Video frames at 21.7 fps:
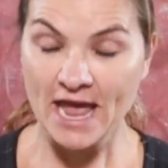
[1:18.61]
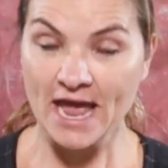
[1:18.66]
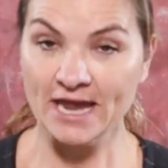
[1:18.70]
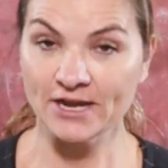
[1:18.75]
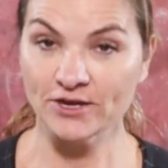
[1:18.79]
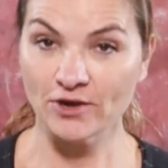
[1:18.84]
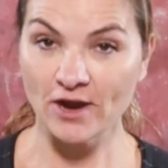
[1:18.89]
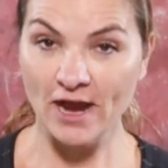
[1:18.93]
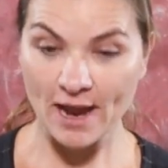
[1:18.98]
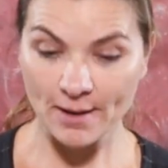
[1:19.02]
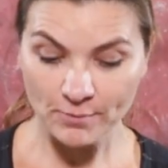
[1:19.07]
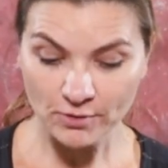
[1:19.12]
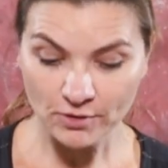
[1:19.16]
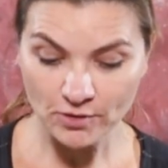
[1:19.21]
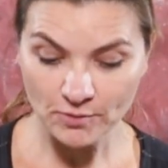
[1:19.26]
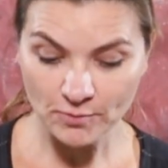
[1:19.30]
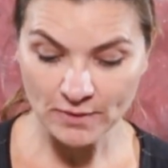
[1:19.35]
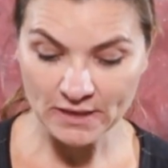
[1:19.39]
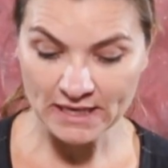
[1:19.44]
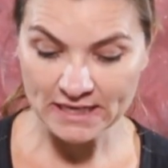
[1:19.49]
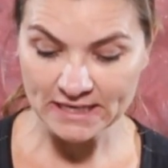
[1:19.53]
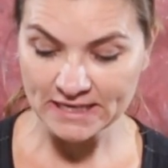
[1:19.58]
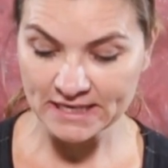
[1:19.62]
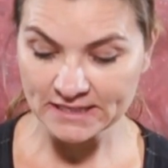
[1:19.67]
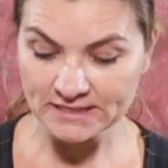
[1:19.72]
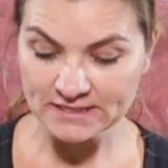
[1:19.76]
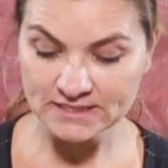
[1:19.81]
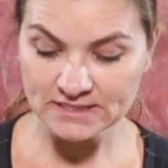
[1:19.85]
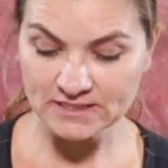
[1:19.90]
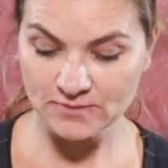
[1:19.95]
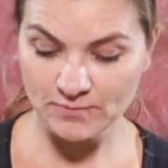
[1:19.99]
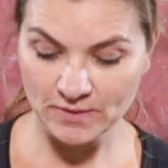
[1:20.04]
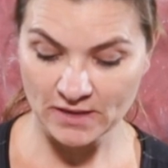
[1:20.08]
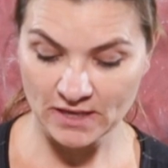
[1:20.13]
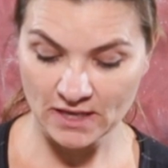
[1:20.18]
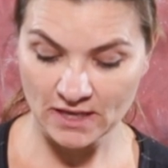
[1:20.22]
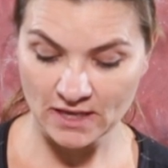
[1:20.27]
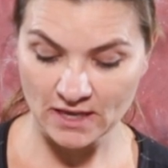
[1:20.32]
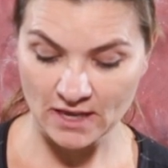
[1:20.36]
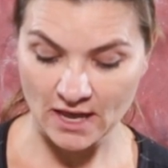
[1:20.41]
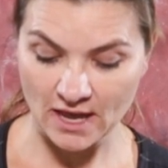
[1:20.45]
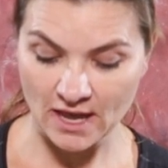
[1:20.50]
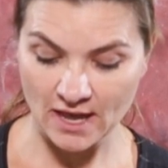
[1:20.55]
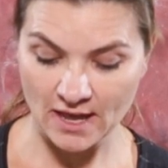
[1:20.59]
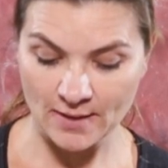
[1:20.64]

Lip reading: And your hamburger meat needs to be